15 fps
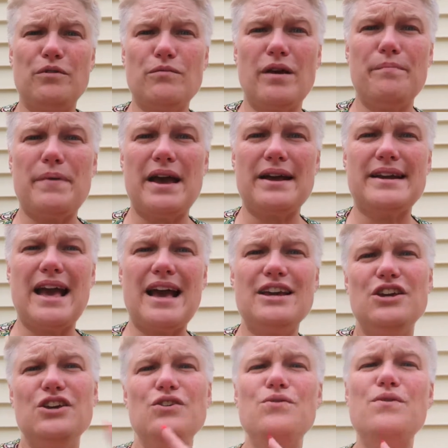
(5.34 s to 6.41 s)
right back at
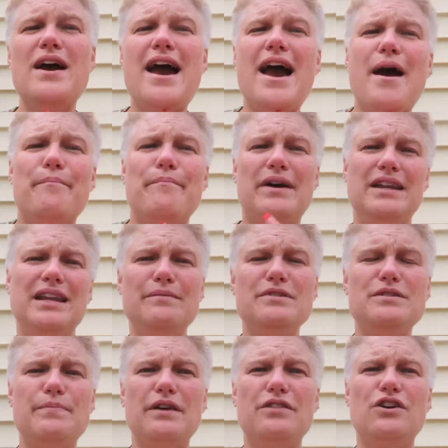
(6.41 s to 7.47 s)
you. My name
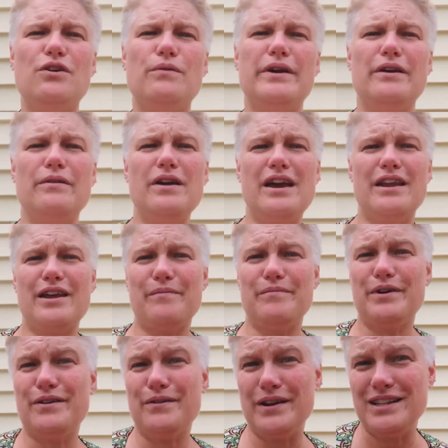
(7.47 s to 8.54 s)
is Beth Carrera and I'm
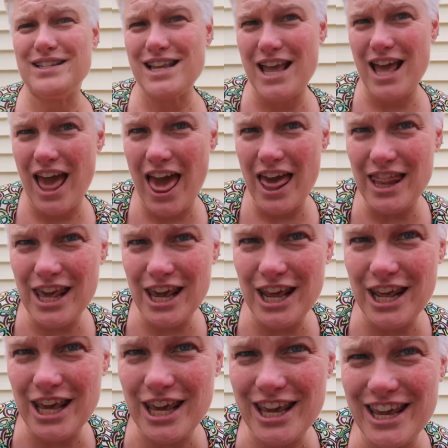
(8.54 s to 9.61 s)
the Crazy Cat
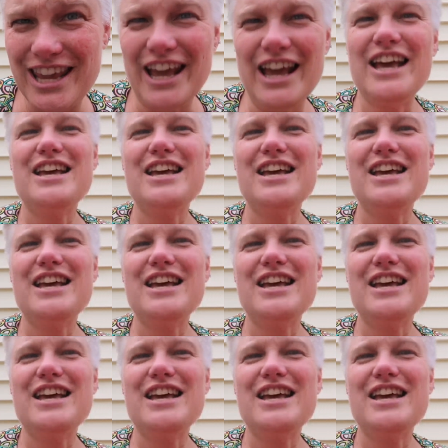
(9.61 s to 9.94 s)
Lady.